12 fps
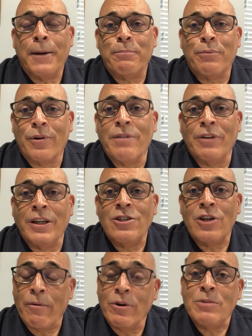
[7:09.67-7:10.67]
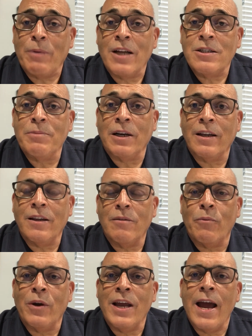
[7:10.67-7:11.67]
privilege and responsibility
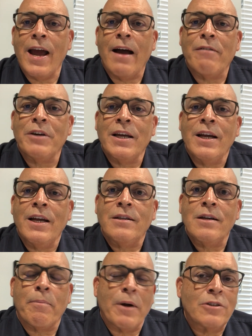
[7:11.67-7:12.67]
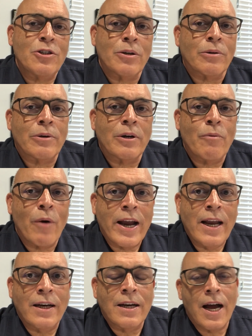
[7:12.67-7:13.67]
that we have to help our children
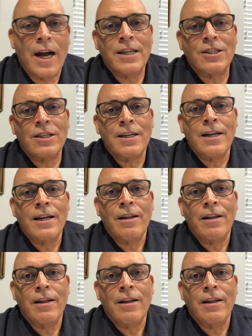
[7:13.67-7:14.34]
recognize